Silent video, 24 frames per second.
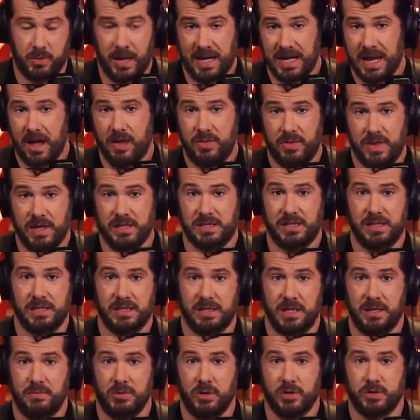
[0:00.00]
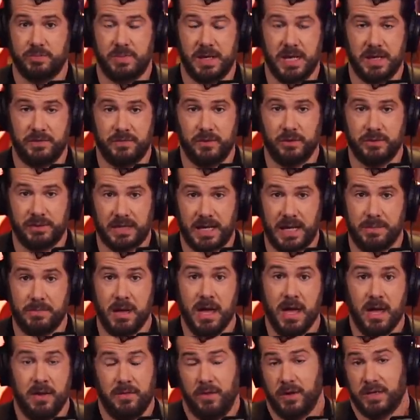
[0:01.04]
Right now, this is the most peaceful time.
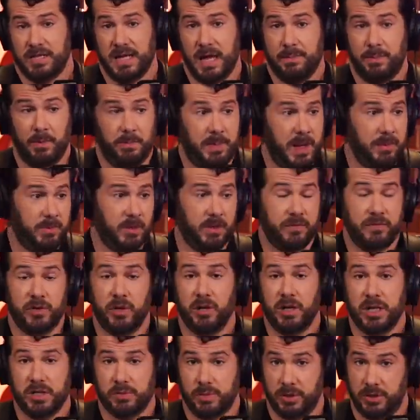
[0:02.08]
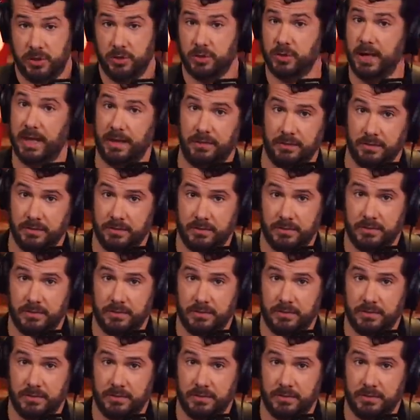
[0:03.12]
For example, people are furious with Ukraine.